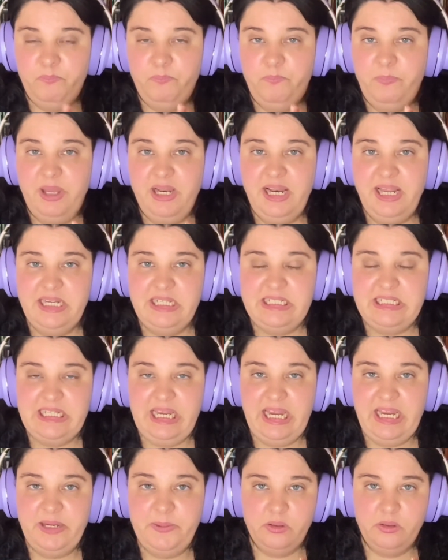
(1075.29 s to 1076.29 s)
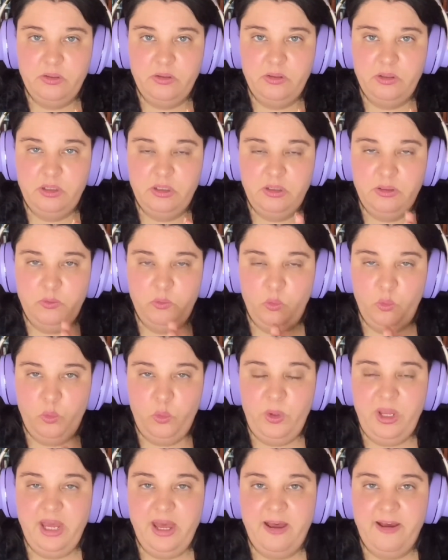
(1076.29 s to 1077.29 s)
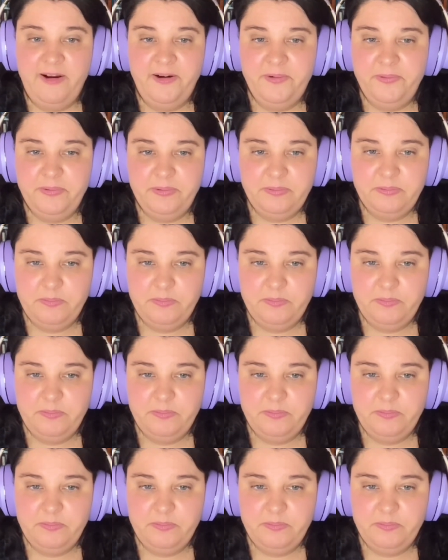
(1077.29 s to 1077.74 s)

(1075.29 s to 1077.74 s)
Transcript: But let's say we are